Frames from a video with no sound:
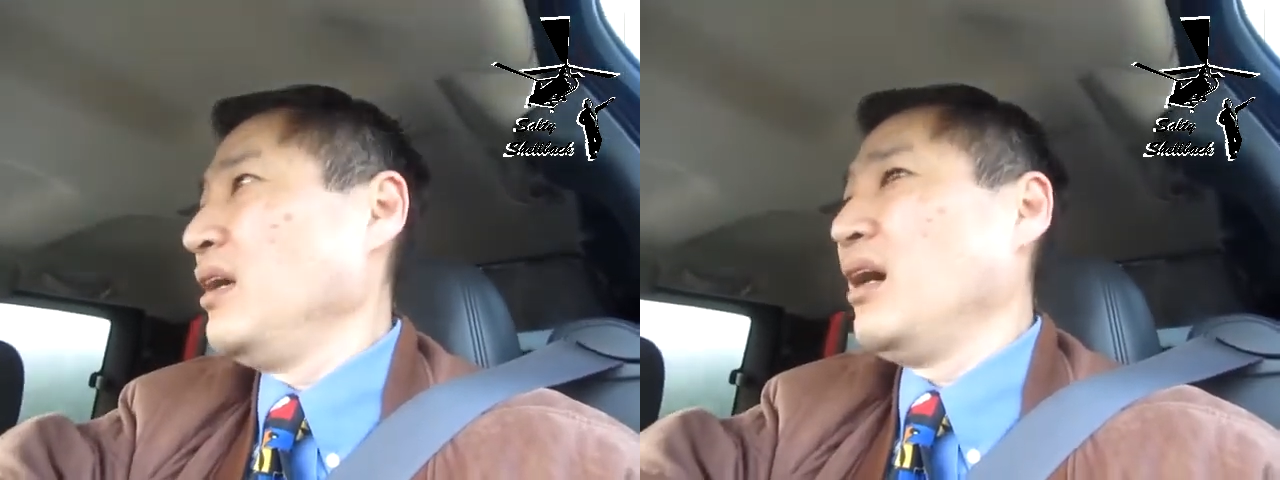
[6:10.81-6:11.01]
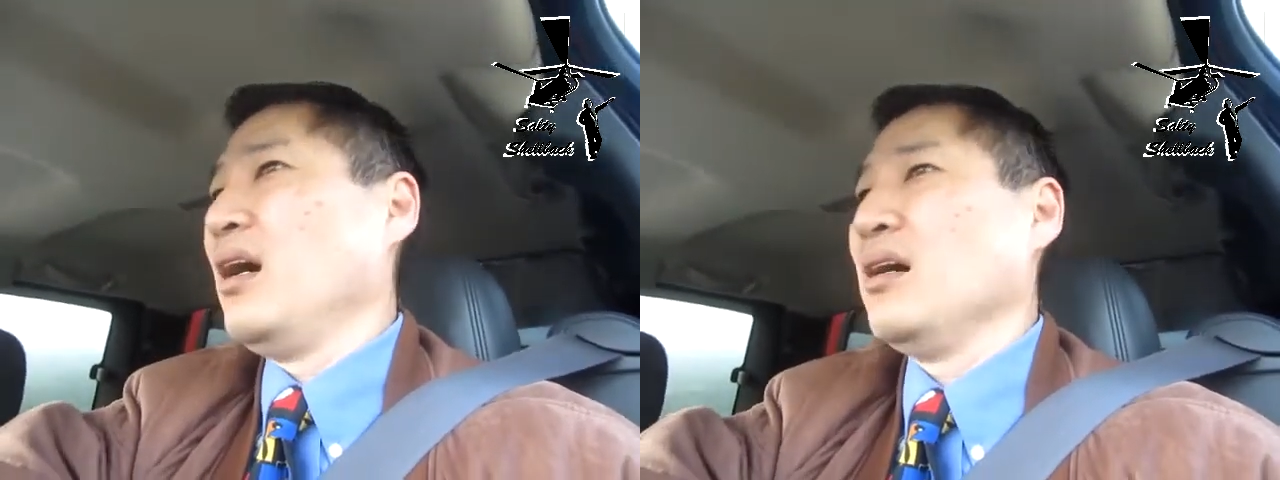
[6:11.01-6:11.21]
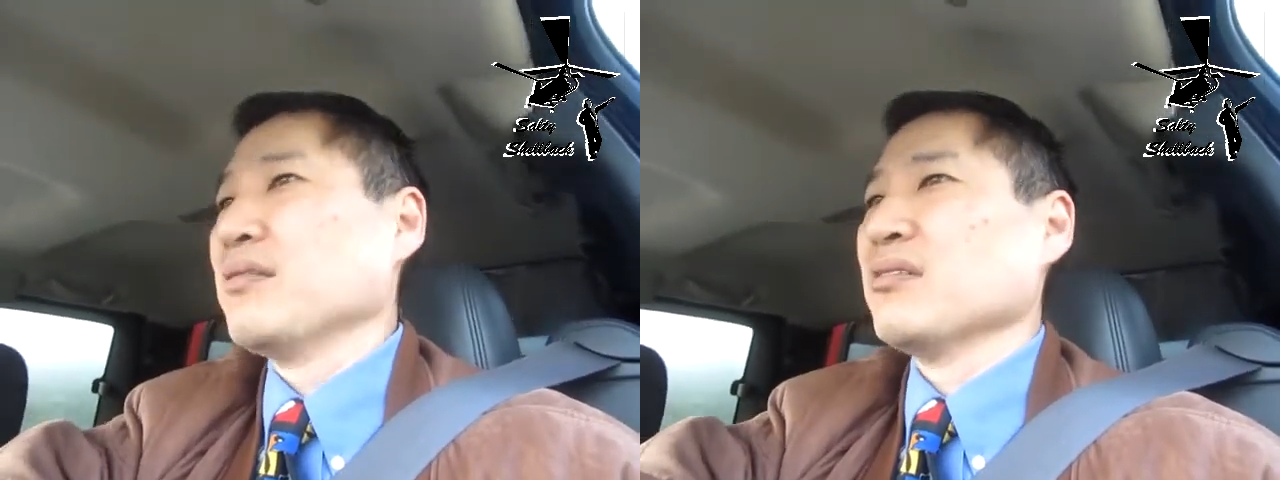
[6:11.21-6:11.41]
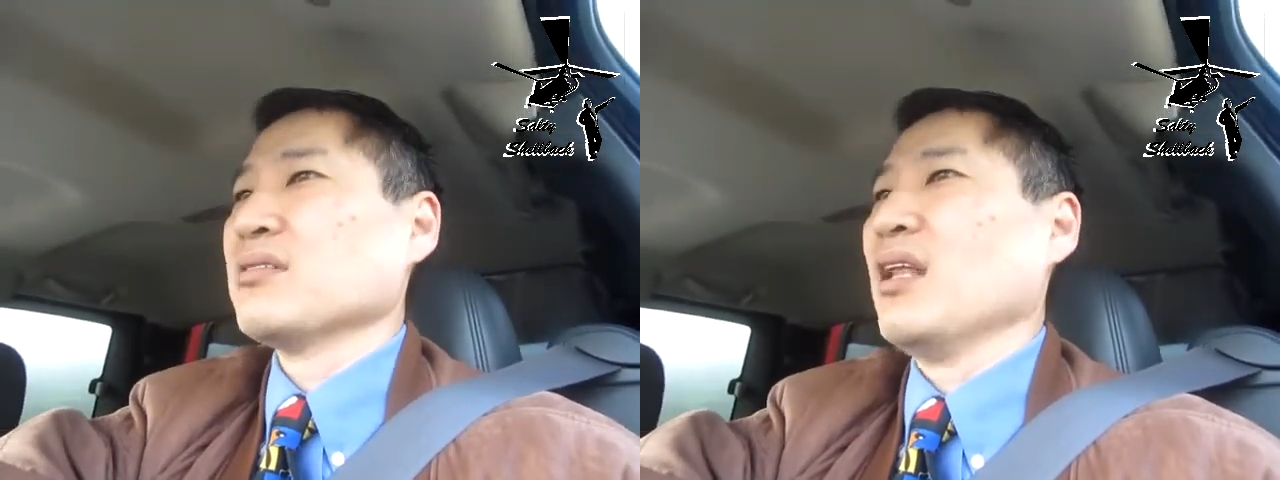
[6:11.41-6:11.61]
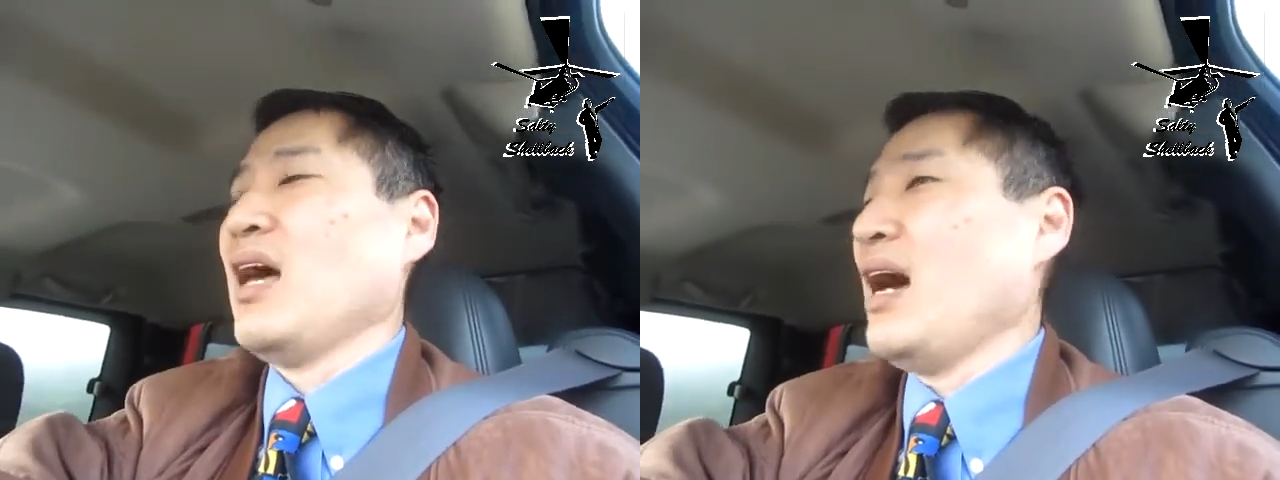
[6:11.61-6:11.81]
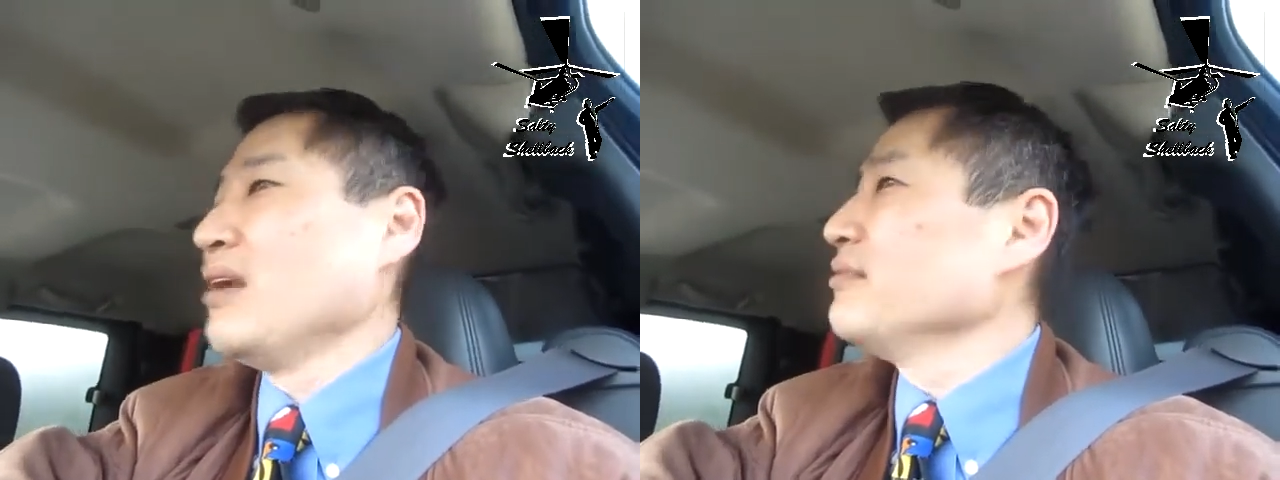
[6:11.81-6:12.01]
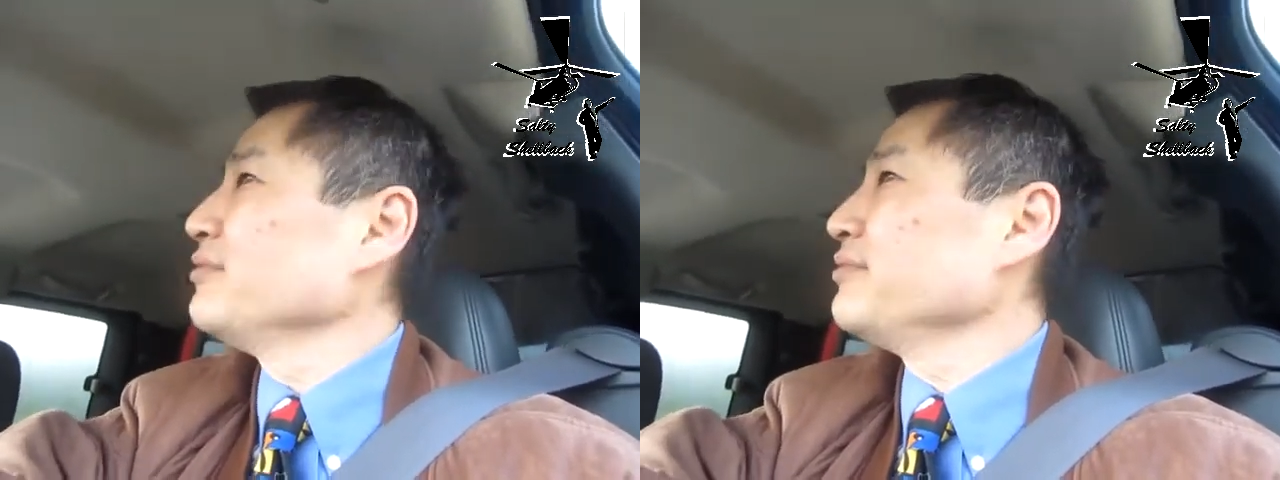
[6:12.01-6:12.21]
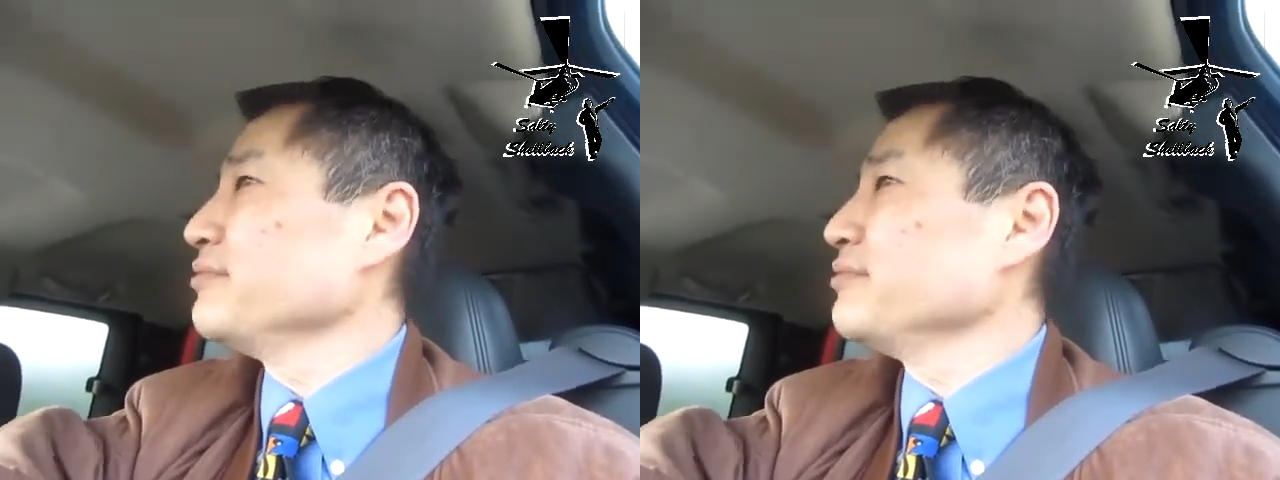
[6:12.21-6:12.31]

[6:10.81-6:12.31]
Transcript: uh, there's a lot of